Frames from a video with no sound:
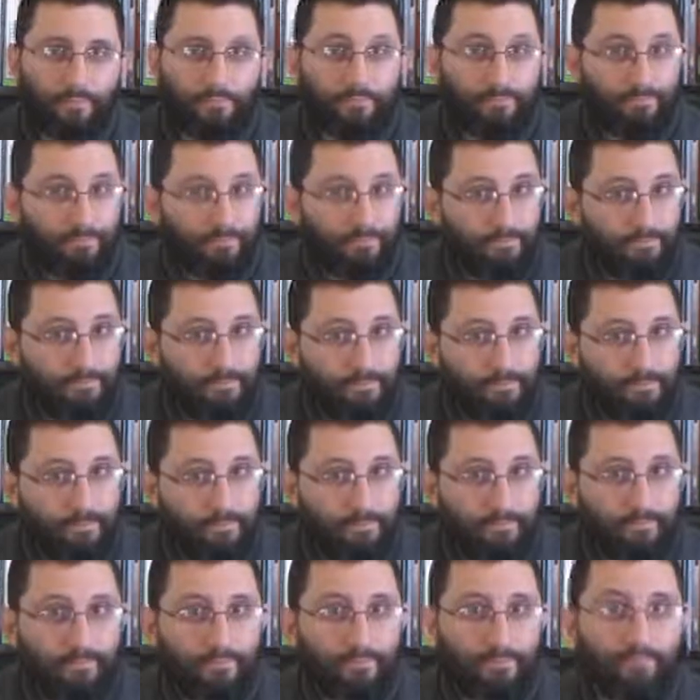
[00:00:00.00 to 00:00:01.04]

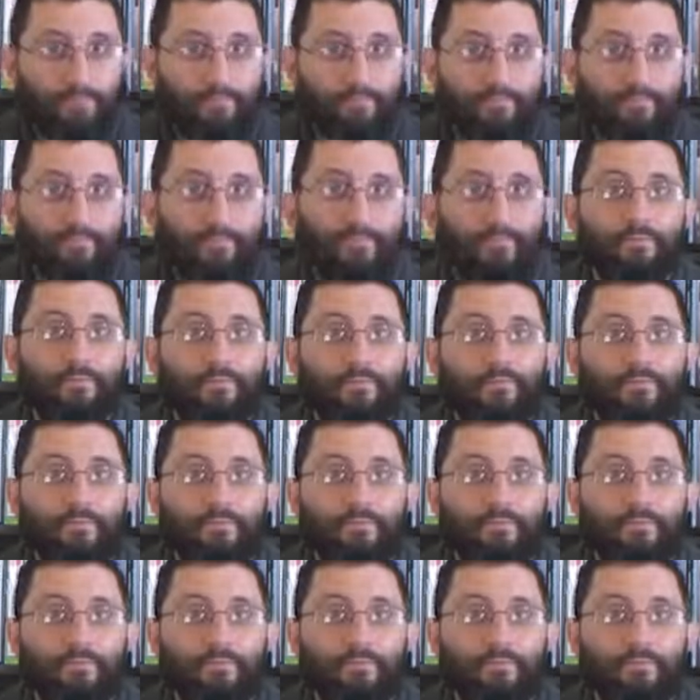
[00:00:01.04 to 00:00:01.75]
Nobody speaks.